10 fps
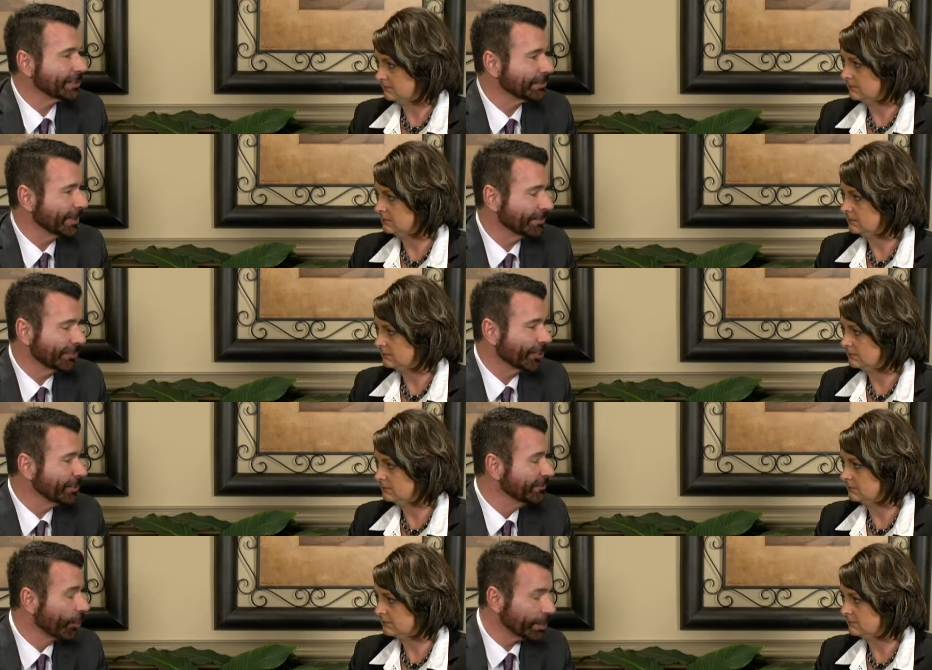Speaker 1: at
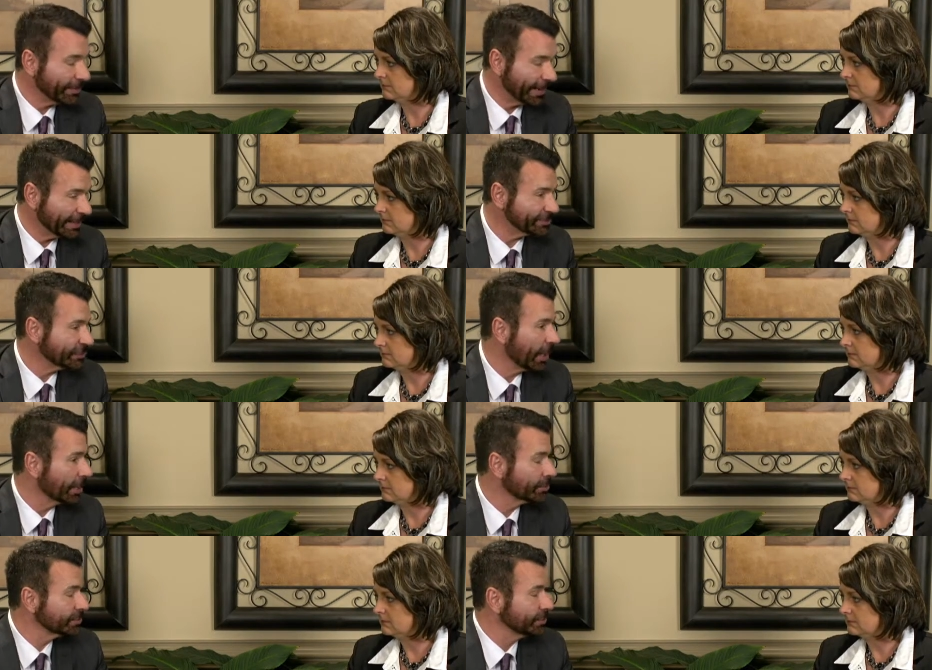$30,000,
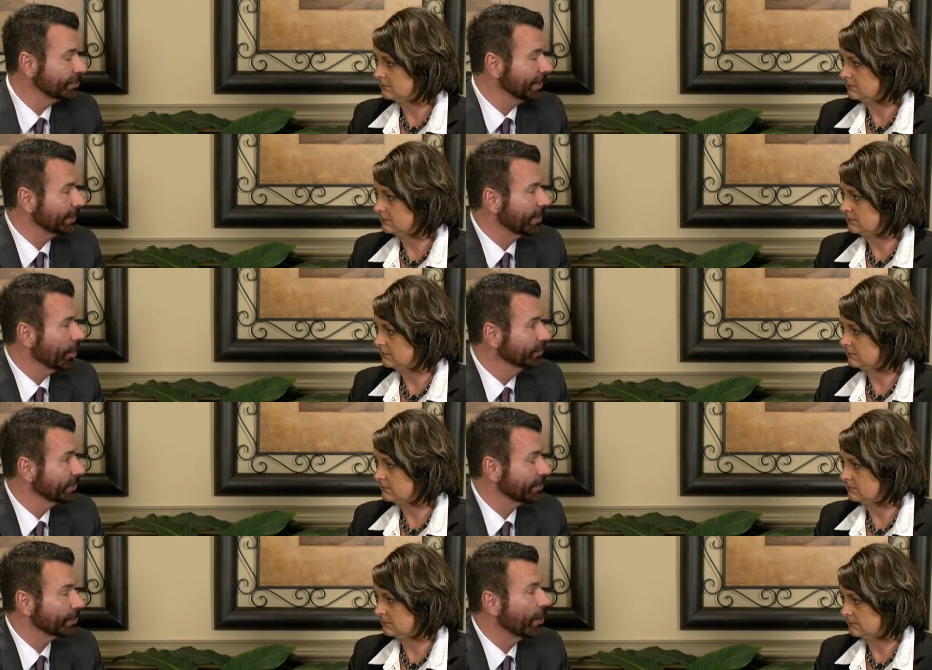$40,000, and you can get homes
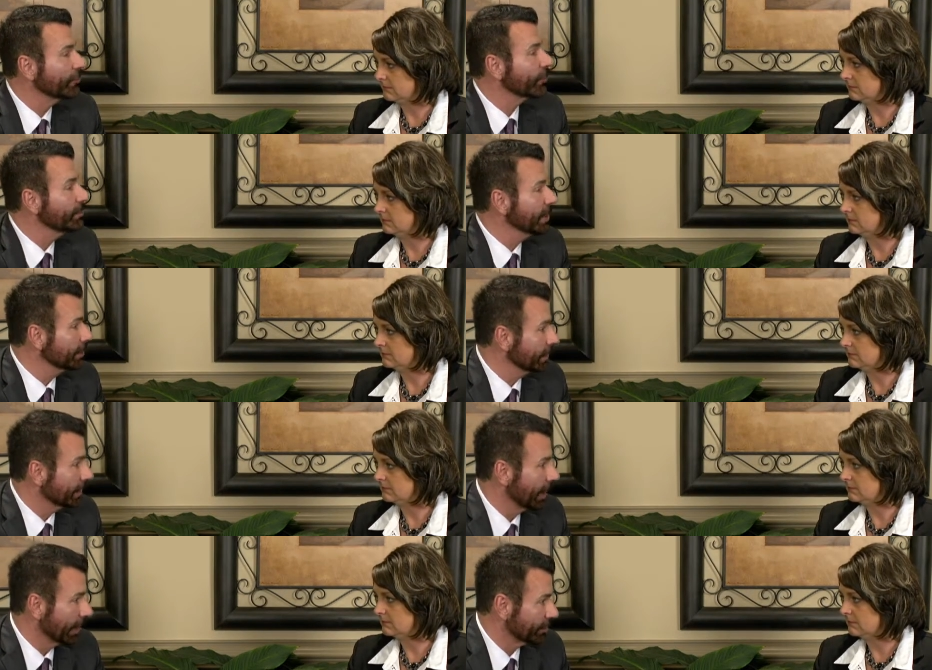up to over $1 million in
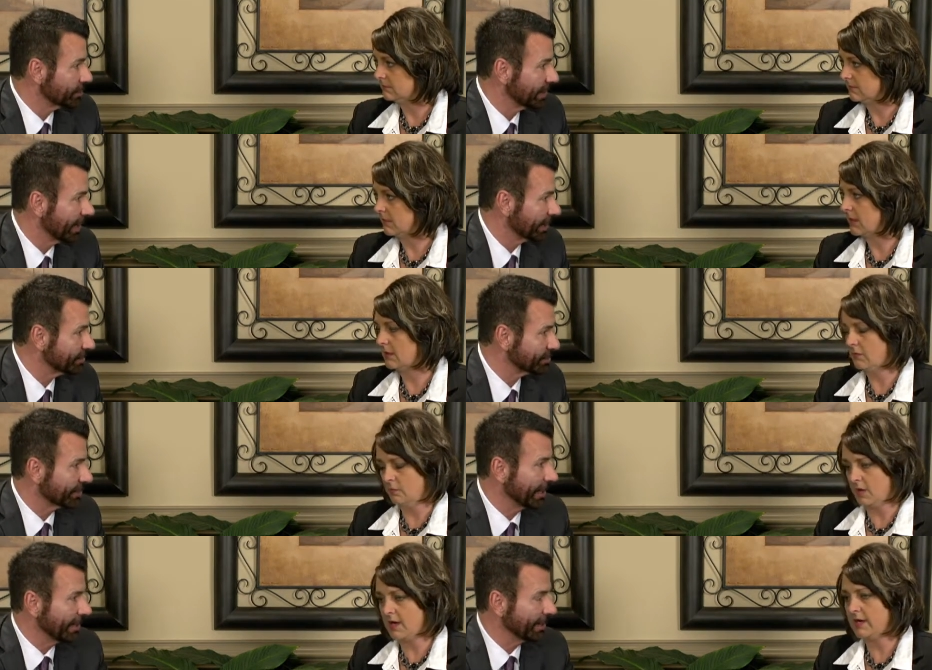Lancaster
Speaker 2: County.
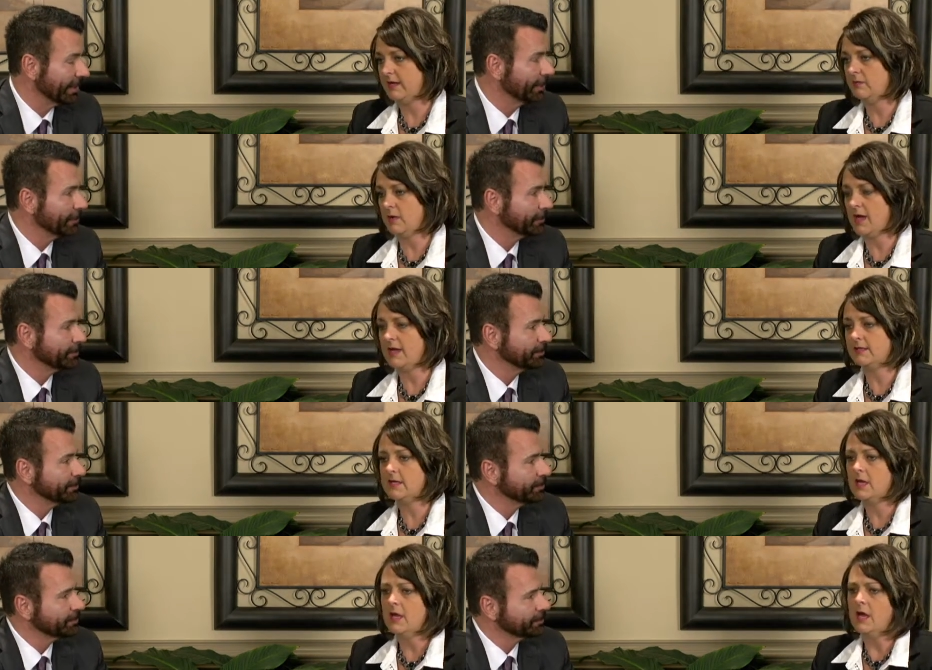Right, right.
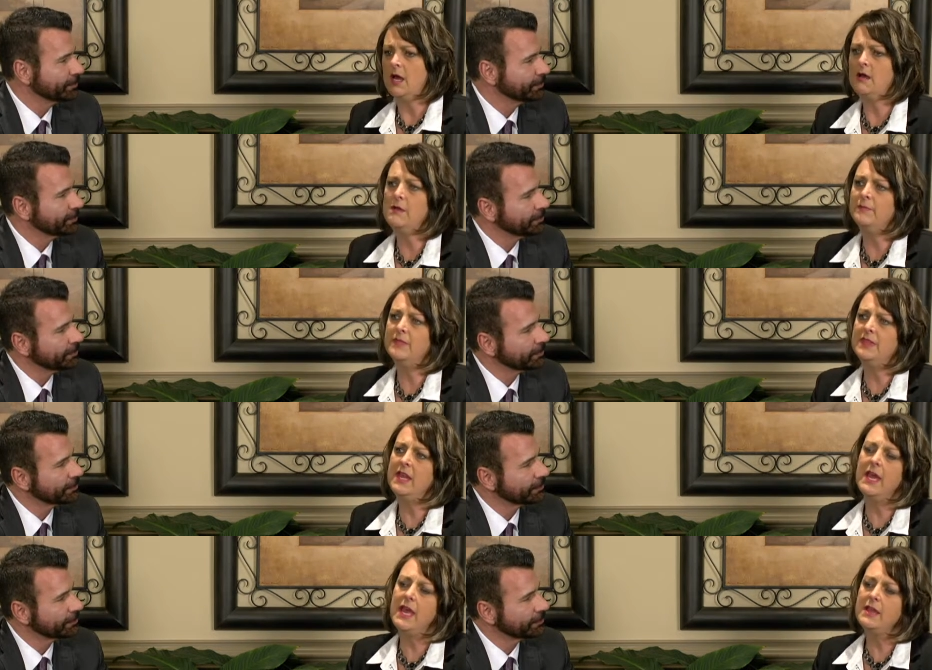
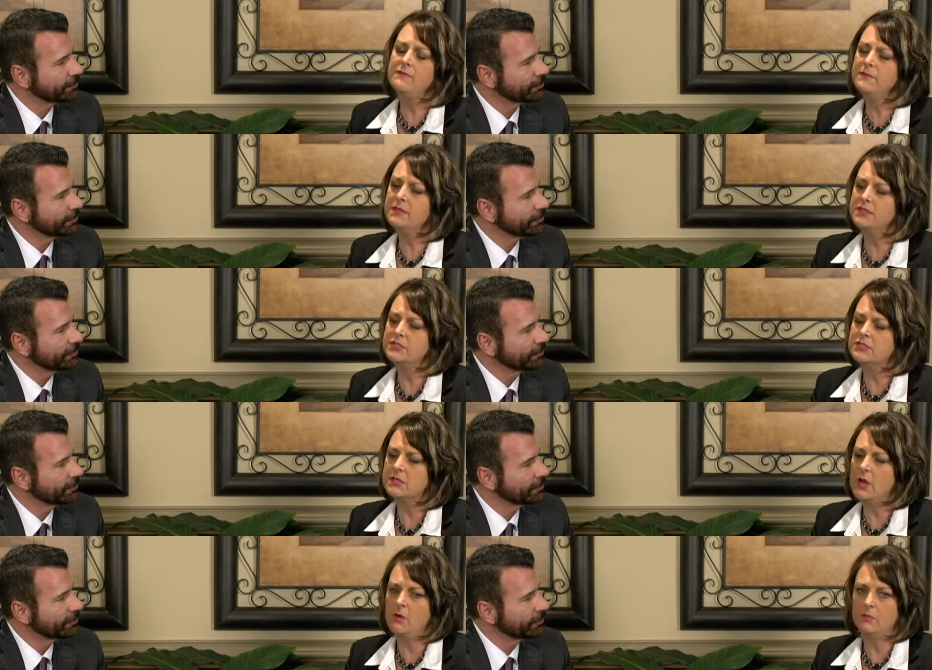The average
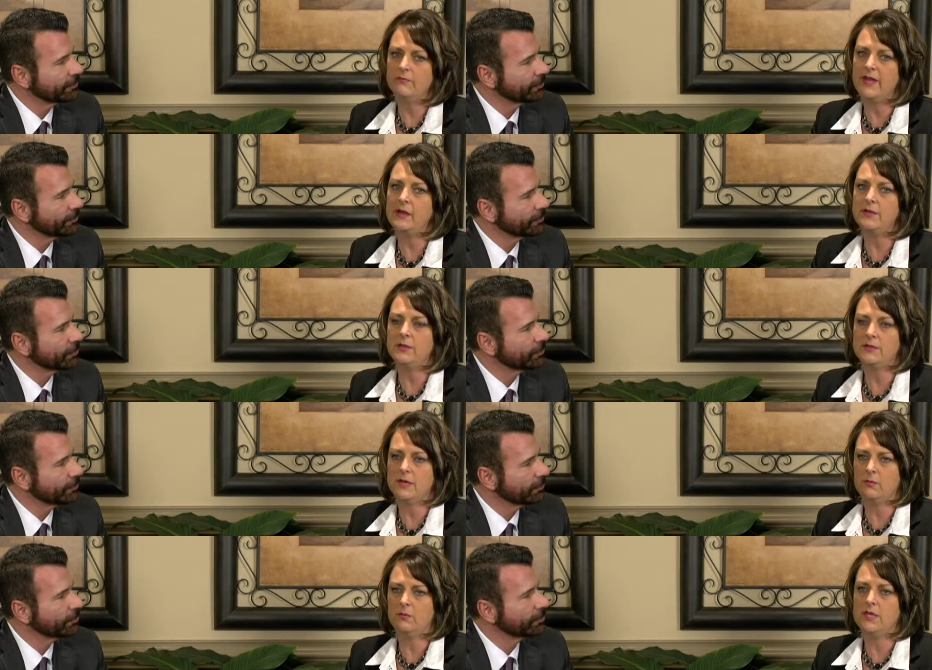home value
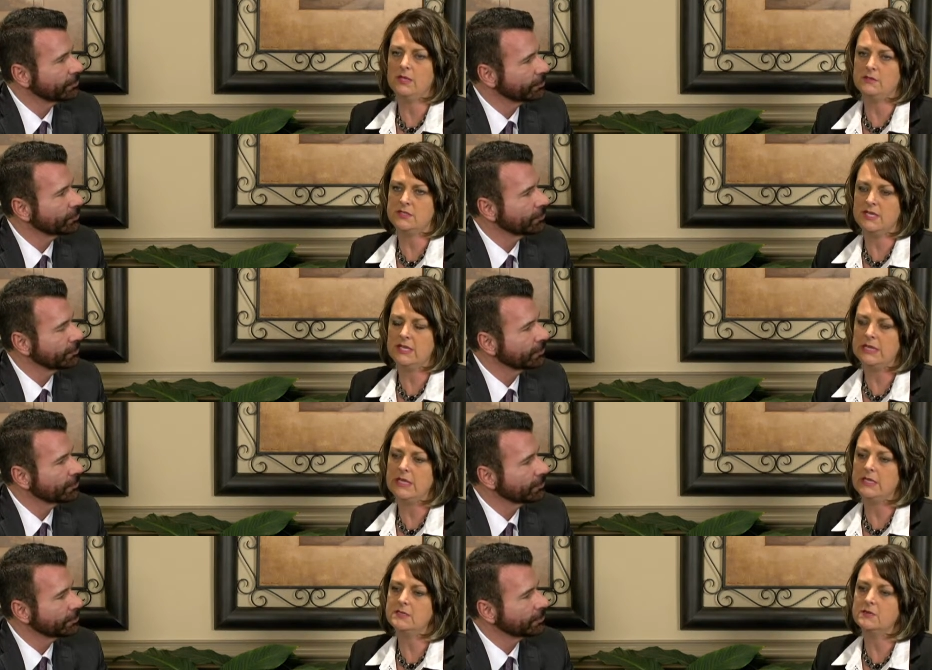that you see in
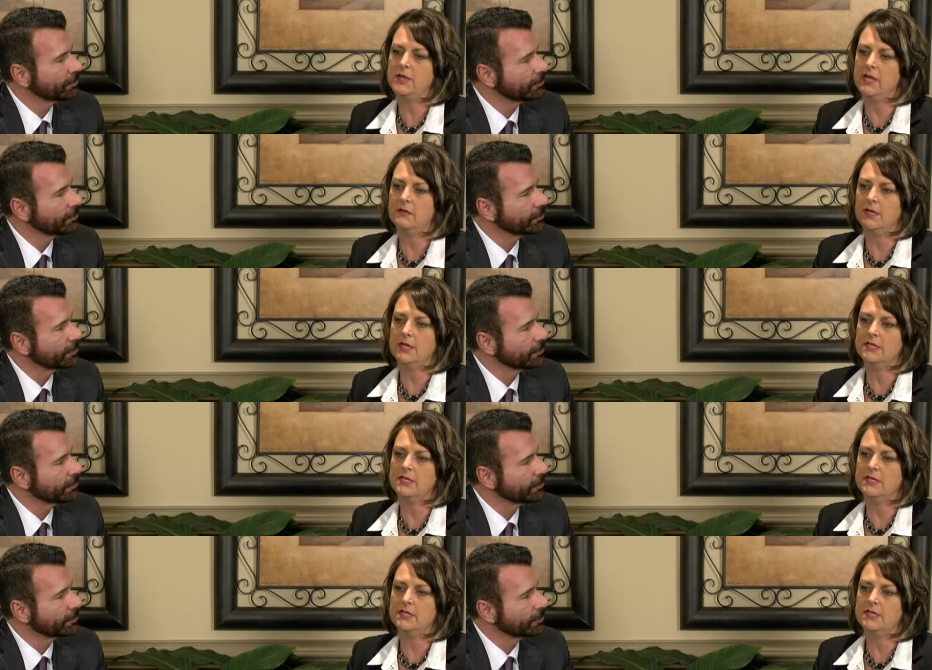Lancaster County